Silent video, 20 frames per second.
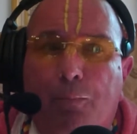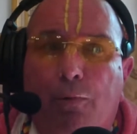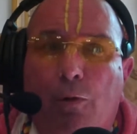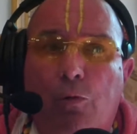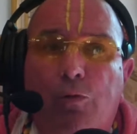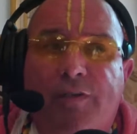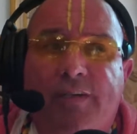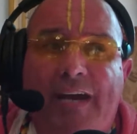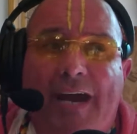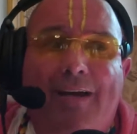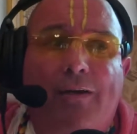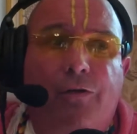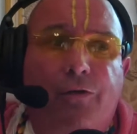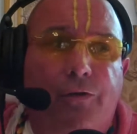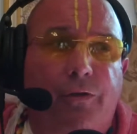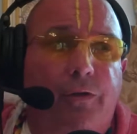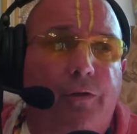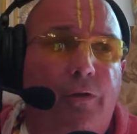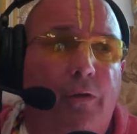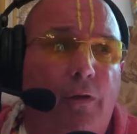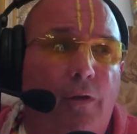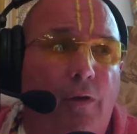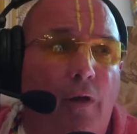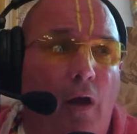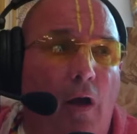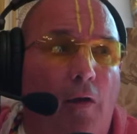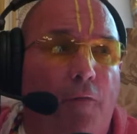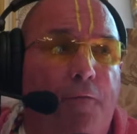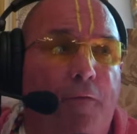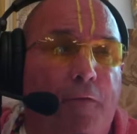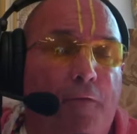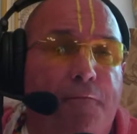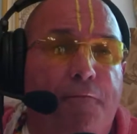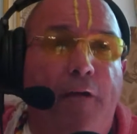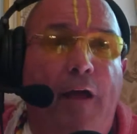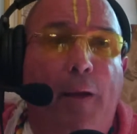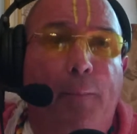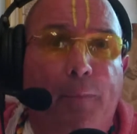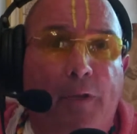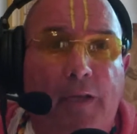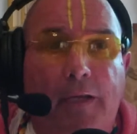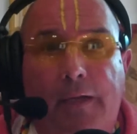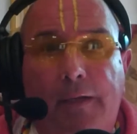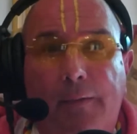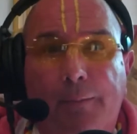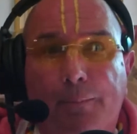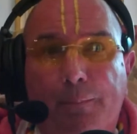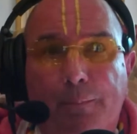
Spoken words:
protector of the family.